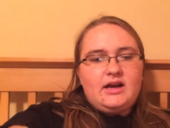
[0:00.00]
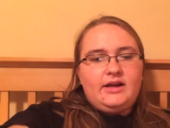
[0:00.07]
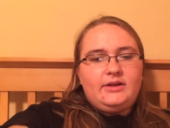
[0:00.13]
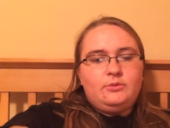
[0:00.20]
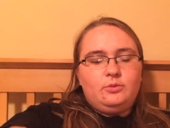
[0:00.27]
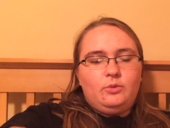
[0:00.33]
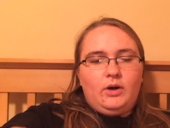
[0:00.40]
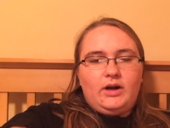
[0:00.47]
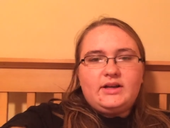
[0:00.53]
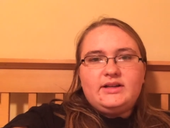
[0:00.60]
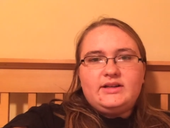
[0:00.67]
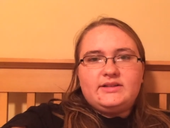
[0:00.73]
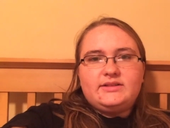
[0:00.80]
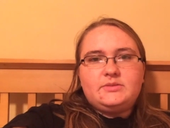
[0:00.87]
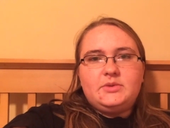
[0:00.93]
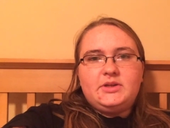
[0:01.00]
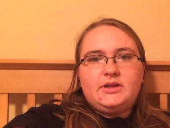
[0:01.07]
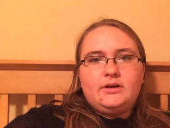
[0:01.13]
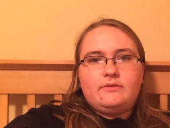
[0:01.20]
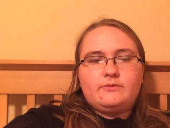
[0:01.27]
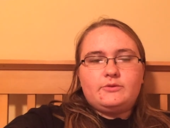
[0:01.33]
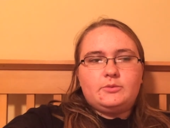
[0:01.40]
I wanted it to be
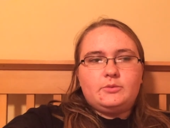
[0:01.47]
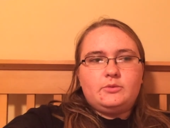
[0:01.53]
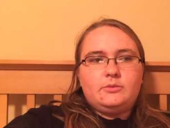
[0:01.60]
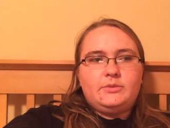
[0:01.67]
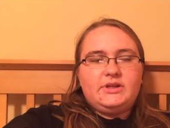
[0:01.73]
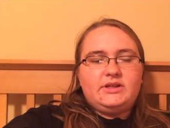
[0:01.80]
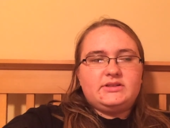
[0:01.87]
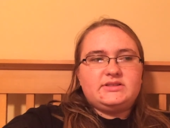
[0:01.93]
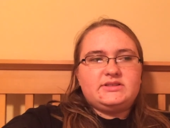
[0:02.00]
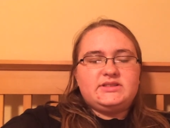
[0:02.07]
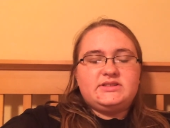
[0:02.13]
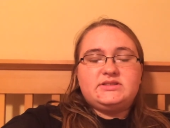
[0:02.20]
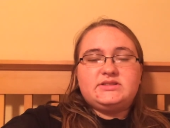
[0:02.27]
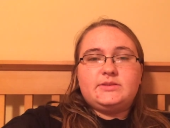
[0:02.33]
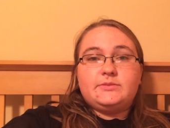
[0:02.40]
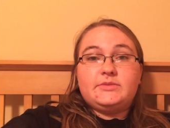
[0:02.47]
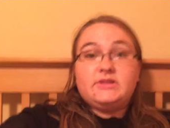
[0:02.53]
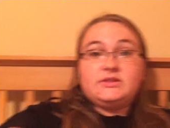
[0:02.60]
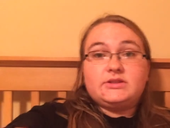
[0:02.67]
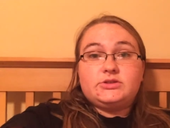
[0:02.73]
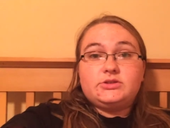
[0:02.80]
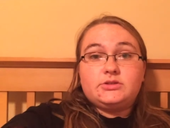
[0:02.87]
comfortable because it's
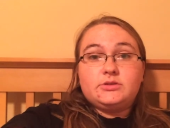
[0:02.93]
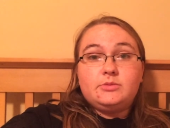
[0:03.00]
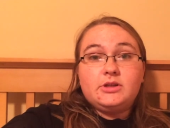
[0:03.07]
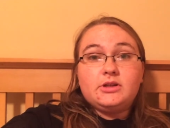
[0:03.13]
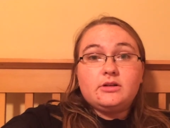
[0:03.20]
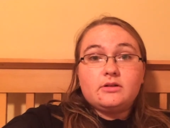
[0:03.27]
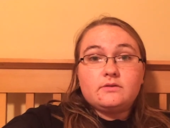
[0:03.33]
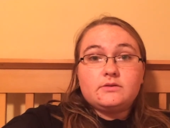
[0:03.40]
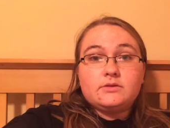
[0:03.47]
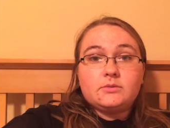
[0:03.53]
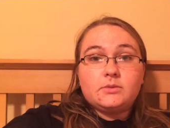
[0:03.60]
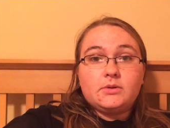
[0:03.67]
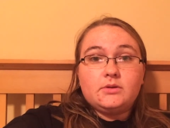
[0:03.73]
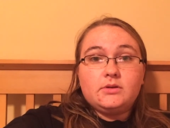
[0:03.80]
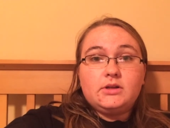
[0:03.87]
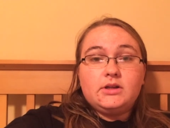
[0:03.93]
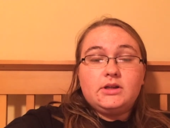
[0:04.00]
something that should be comfortable.